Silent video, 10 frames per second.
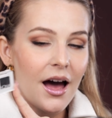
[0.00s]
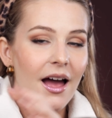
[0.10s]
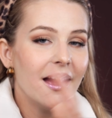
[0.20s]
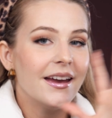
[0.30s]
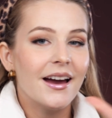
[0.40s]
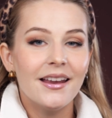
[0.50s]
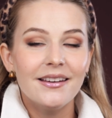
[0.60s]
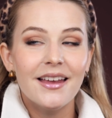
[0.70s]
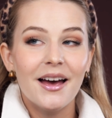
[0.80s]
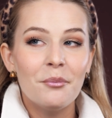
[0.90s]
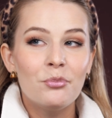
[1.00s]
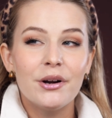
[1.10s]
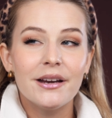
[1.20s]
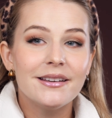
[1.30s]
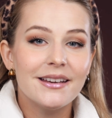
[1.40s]
I kinda
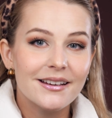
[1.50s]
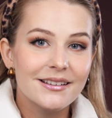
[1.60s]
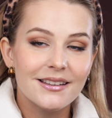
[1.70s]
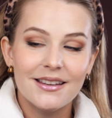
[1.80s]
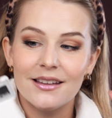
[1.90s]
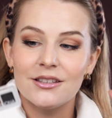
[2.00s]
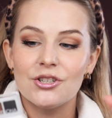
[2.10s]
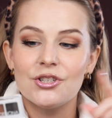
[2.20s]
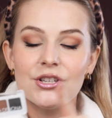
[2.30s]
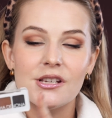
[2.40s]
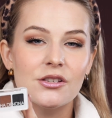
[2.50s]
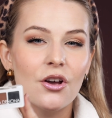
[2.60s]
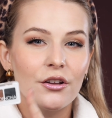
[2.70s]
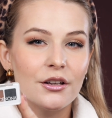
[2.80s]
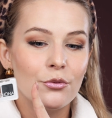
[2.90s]
predict that she's
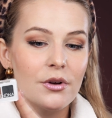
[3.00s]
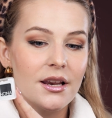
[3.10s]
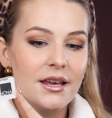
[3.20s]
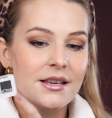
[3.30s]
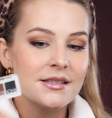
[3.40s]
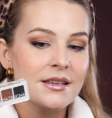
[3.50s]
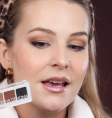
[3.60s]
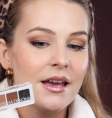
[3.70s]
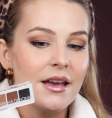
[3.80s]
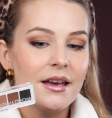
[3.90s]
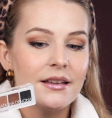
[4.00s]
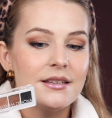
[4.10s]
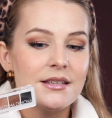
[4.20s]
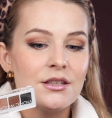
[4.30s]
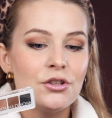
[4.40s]
gonna release
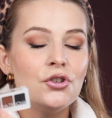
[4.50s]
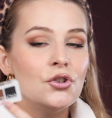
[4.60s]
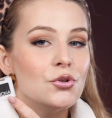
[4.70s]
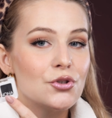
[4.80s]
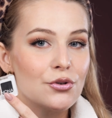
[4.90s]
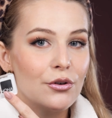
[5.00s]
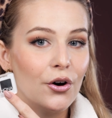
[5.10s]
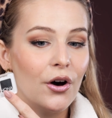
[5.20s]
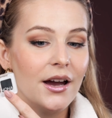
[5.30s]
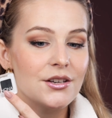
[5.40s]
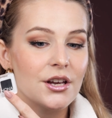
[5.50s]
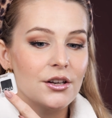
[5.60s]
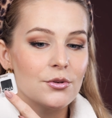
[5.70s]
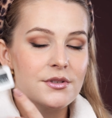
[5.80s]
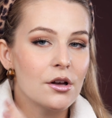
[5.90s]
this neutral
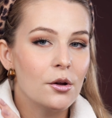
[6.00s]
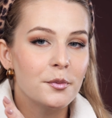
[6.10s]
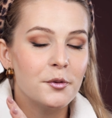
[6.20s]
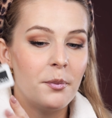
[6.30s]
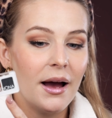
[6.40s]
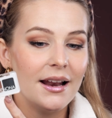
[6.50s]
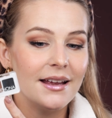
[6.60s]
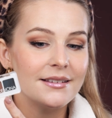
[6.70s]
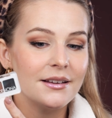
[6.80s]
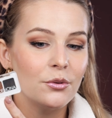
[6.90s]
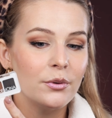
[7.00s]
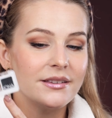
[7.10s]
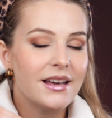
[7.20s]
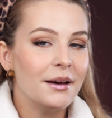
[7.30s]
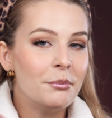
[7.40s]
eyeshadow sculpt palette
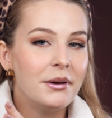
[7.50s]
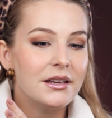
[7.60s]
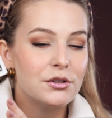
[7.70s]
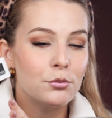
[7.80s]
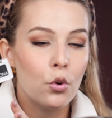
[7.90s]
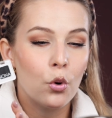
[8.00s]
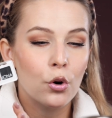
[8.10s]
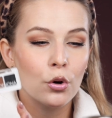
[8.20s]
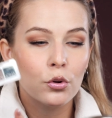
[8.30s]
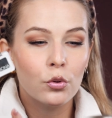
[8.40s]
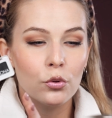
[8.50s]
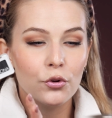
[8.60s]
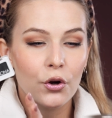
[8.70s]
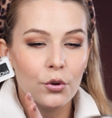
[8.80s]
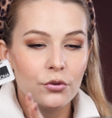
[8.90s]
with a bit more cool
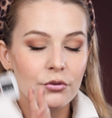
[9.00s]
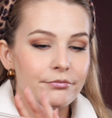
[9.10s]
toned.